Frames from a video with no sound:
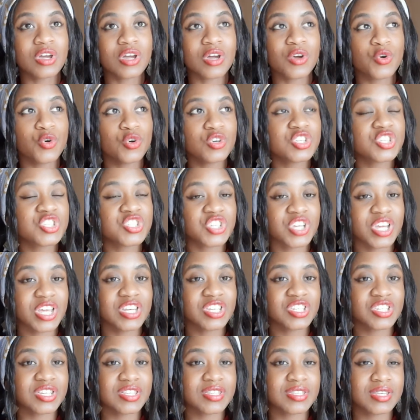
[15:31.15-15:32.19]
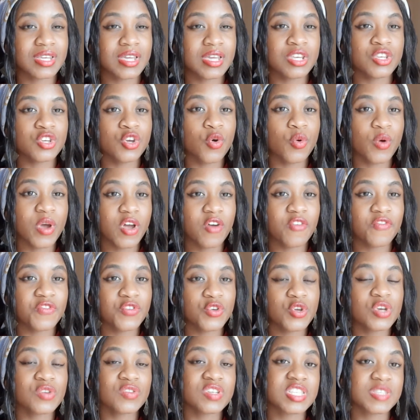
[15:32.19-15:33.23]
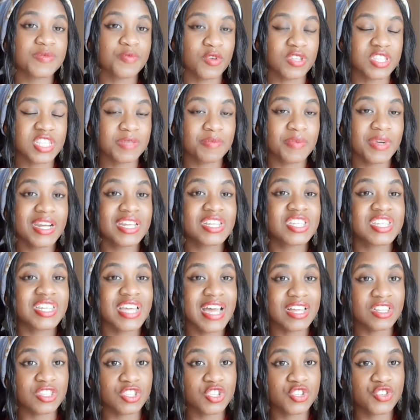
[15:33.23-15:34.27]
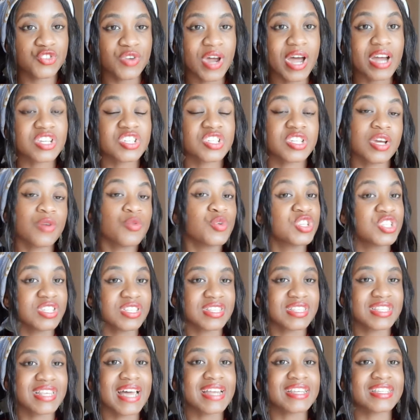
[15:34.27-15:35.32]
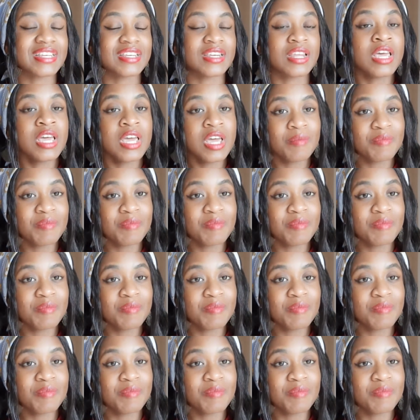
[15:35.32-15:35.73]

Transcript: good changes in your way of viewing responsibility and structure, which is Saturn,